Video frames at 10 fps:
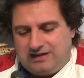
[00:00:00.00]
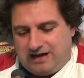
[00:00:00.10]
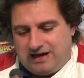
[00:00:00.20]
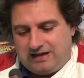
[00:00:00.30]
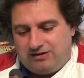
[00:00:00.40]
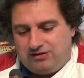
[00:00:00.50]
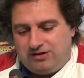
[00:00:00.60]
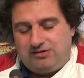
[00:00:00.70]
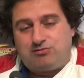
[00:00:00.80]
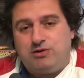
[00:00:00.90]

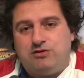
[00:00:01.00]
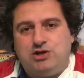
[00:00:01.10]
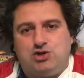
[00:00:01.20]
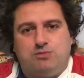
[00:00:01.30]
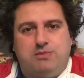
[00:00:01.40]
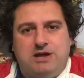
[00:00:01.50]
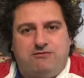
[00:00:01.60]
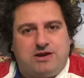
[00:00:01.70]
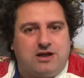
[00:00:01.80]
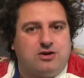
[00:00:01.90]
This really should be,
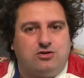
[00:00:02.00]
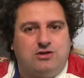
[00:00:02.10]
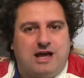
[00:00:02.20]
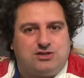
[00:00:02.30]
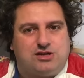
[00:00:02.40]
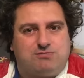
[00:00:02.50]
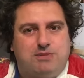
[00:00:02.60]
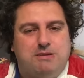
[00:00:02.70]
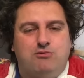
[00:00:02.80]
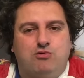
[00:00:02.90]
if they're going to do that, just
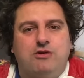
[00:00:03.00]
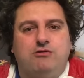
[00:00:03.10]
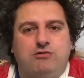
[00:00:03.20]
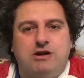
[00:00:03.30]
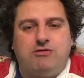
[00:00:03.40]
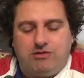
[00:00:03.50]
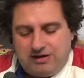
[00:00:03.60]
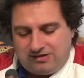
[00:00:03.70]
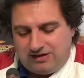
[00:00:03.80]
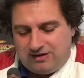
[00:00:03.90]
be
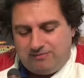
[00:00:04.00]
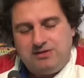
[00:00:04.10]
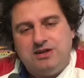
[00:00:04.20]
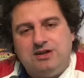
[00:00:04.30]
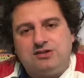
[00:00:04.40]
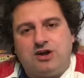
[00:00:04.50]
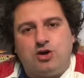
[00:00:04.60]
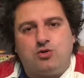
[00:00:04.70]
re-releasing them so